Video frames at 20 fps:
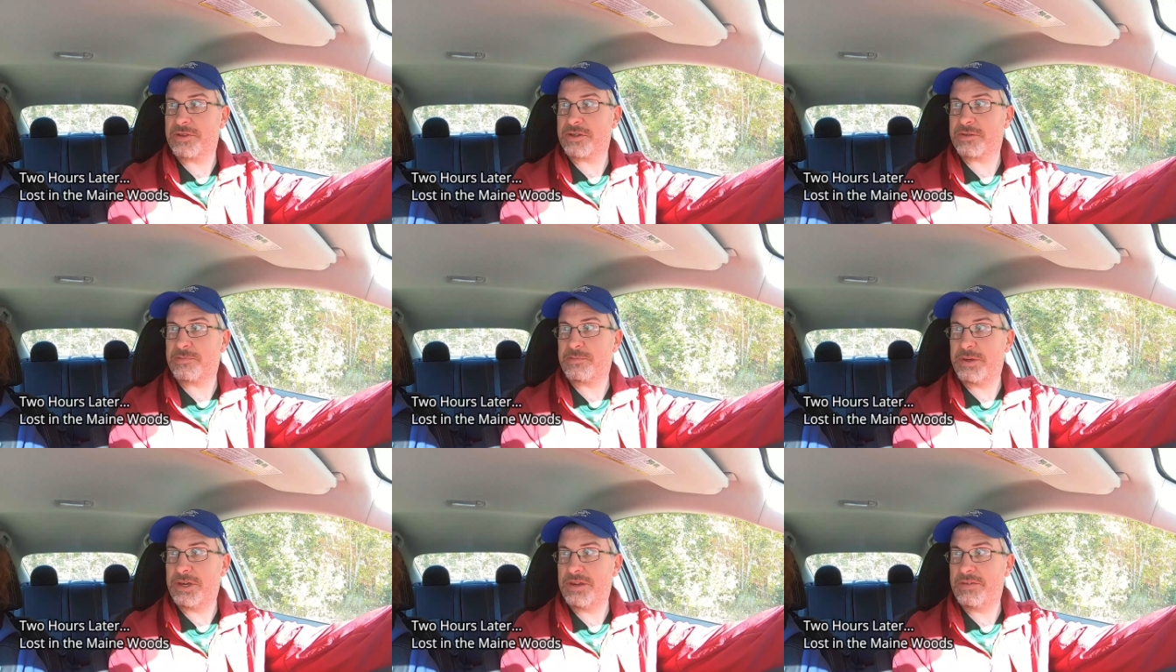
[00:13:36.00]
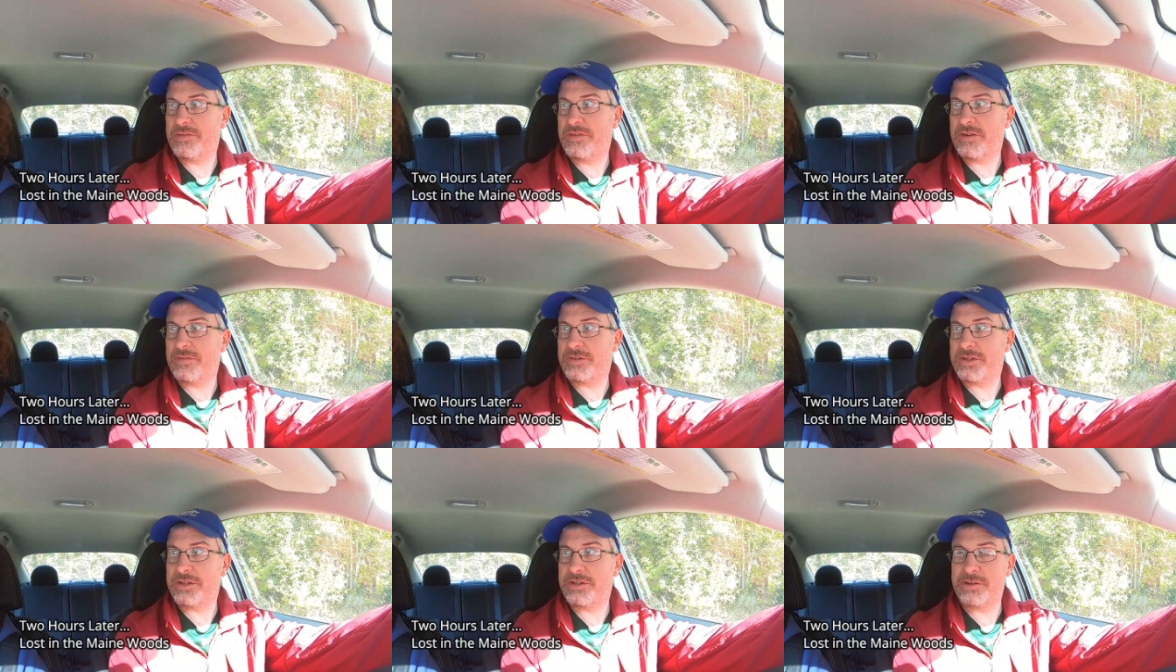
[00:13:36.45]
for this
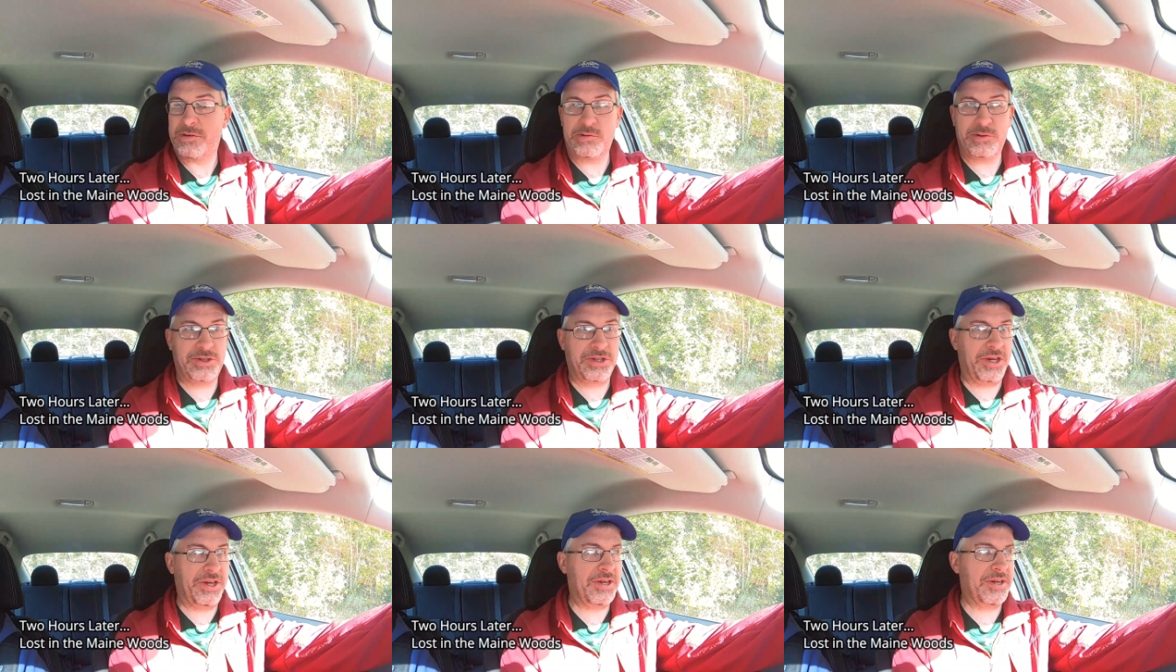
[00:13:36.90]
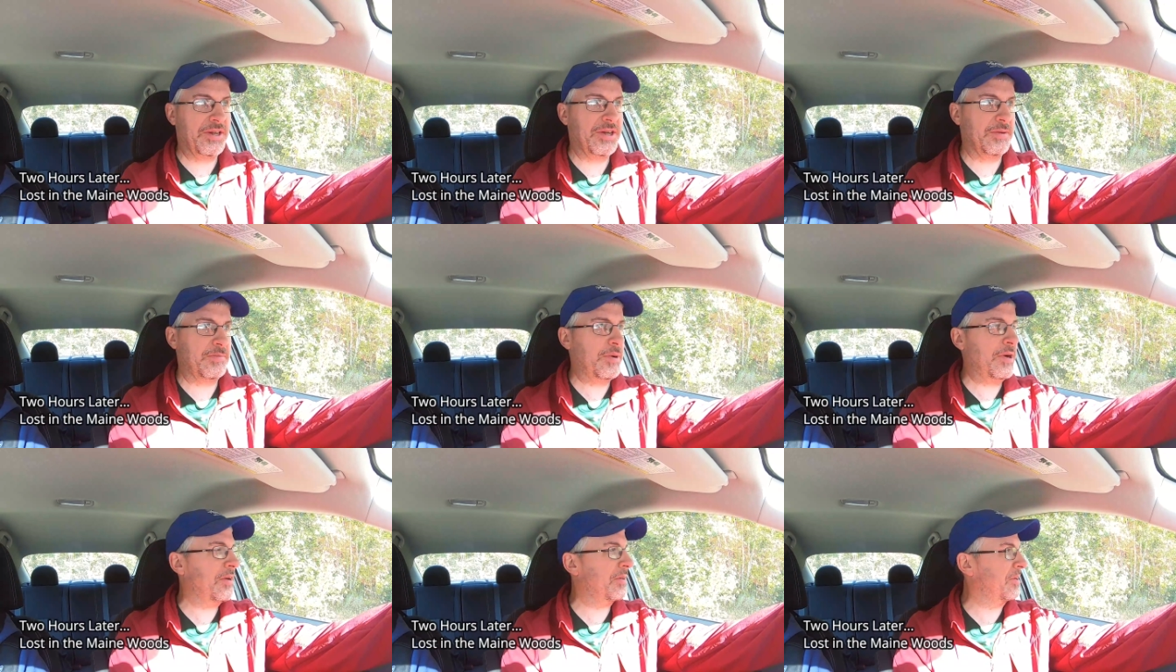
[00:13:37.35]
B-52 site,
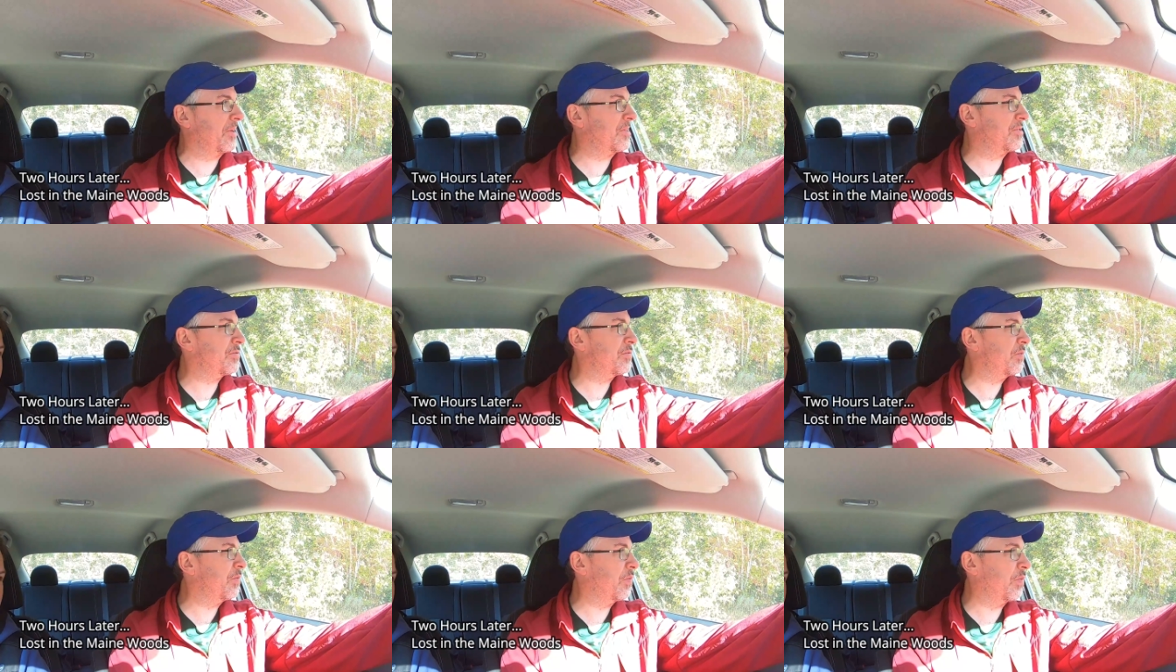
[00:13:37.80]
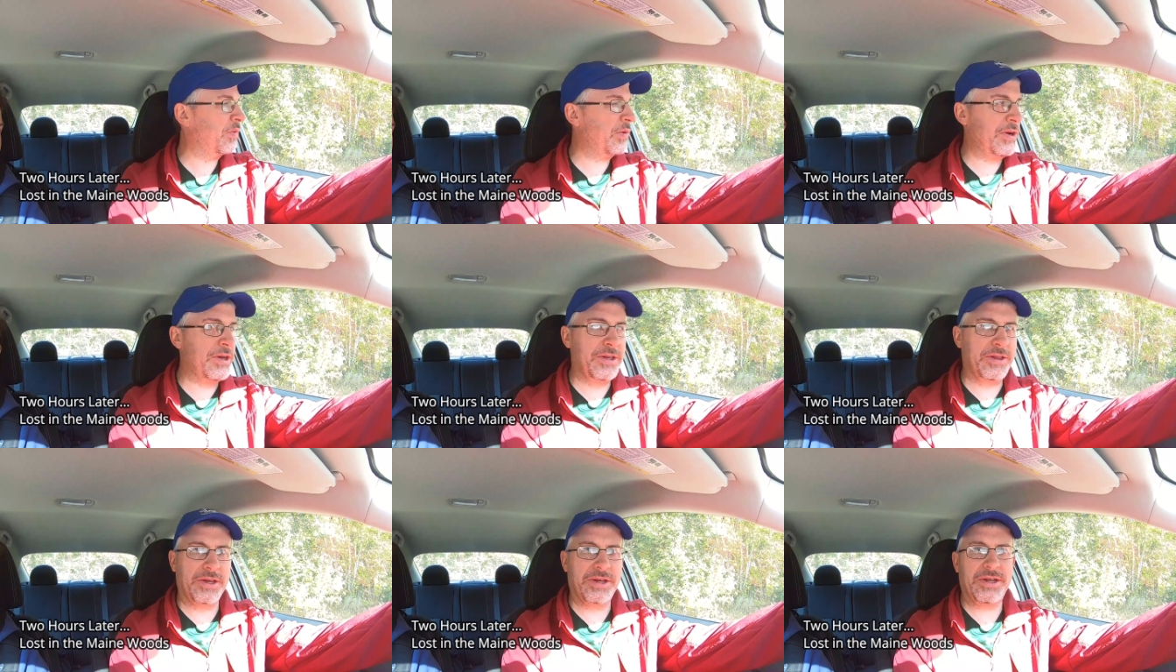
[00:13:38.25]
and apparently it's
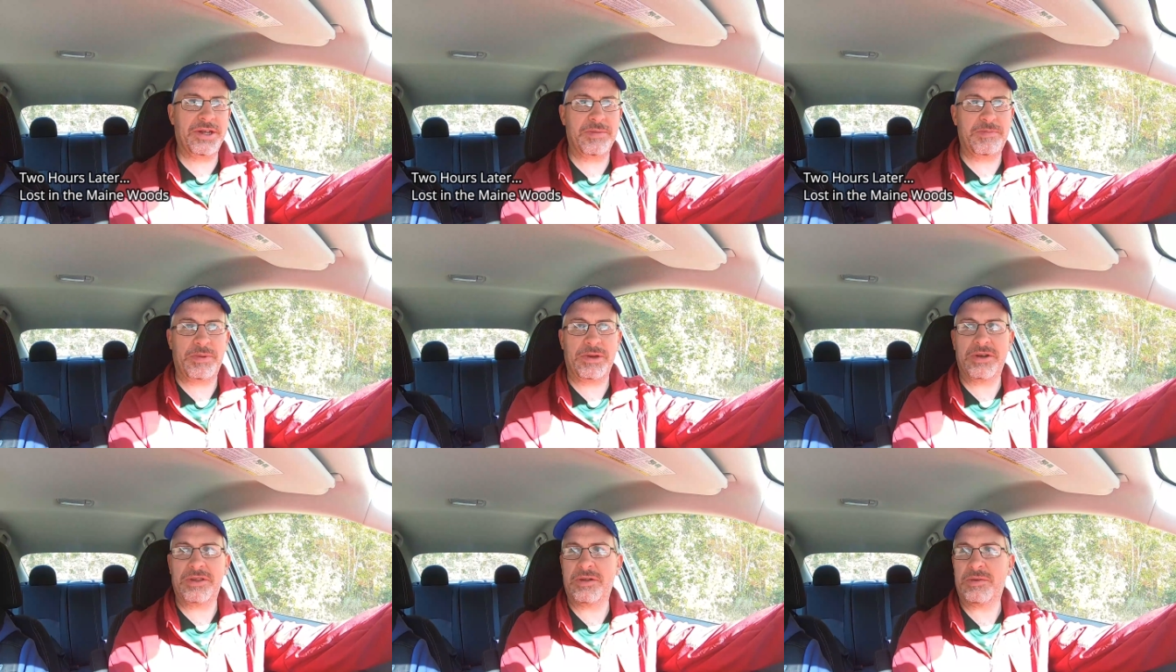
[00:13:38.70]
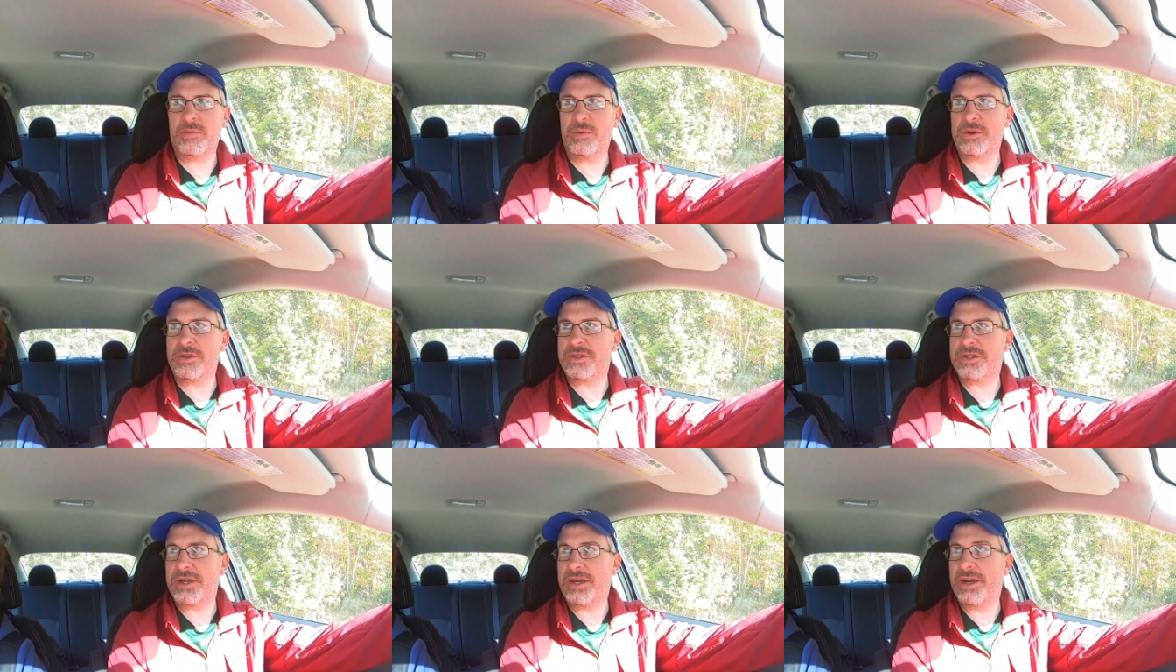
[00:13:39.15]
really deep into the
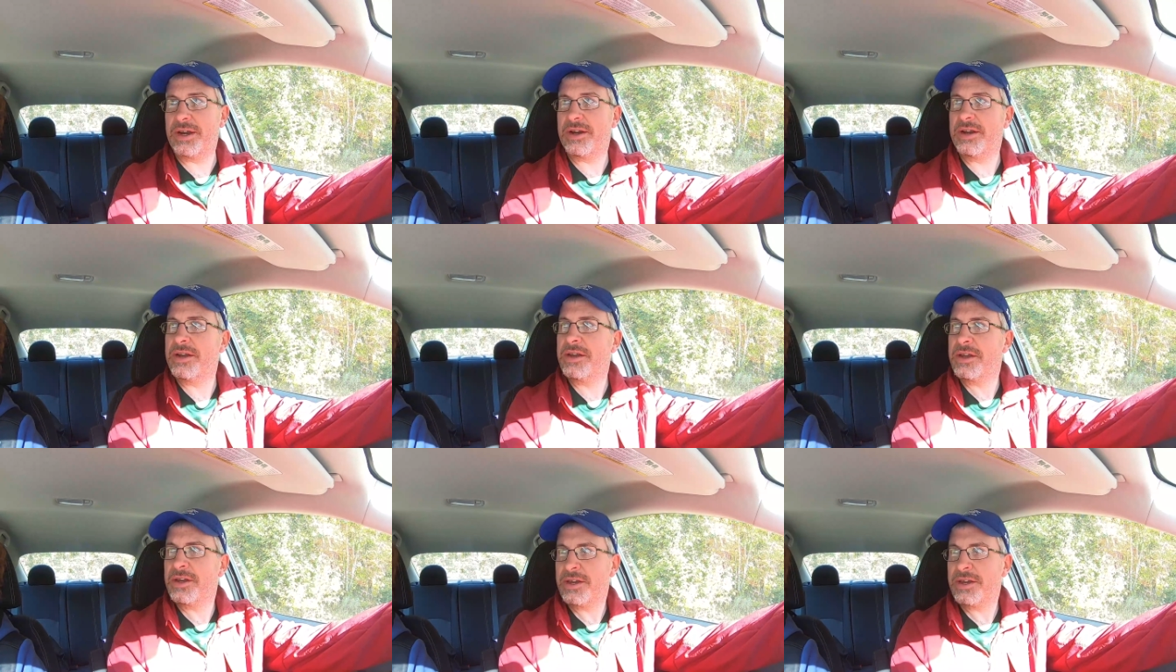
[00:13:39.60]
woods here,